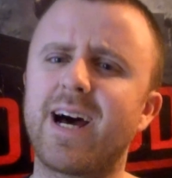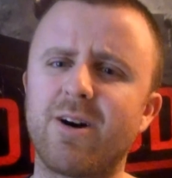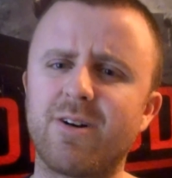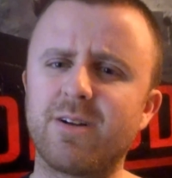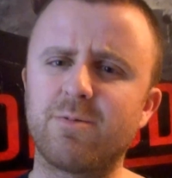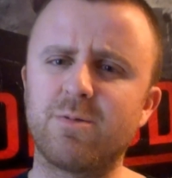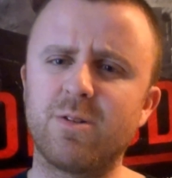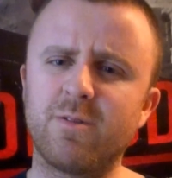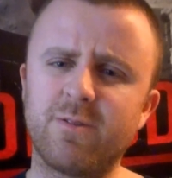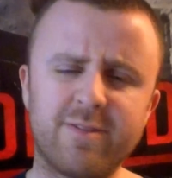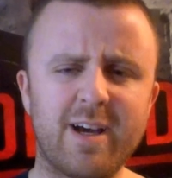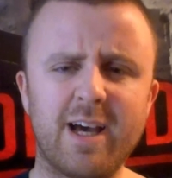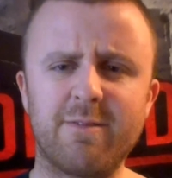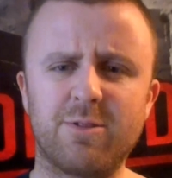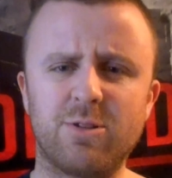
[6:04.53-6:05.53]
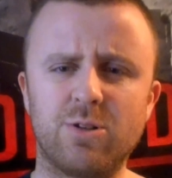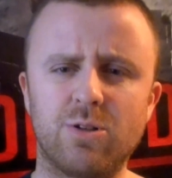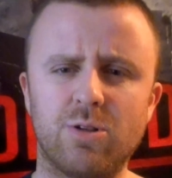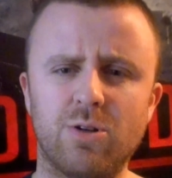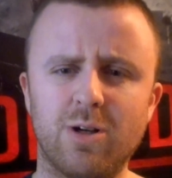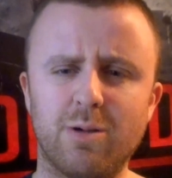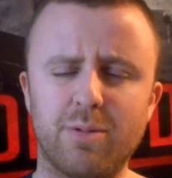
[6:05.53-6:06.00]
out of 5
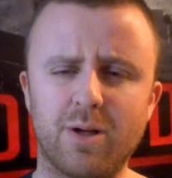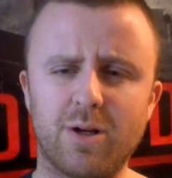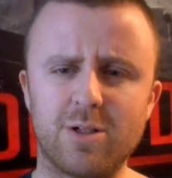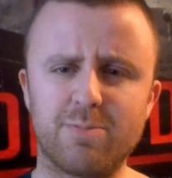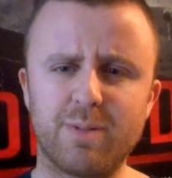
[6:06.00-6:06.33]
Coca-Cola bottles,